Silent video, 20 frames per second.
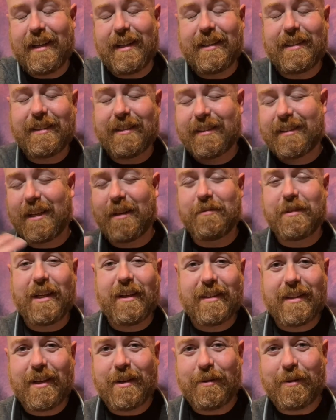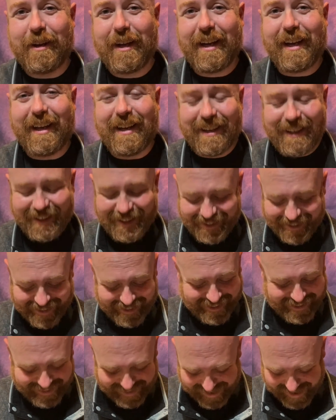comes out that way.
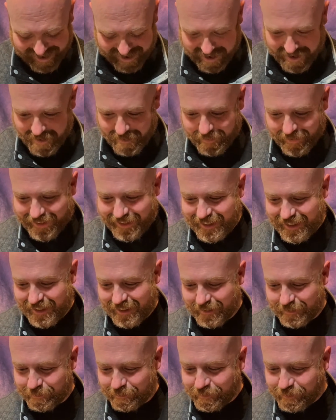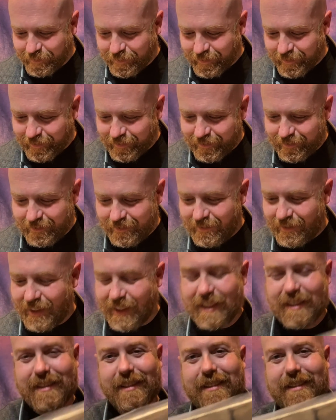But is this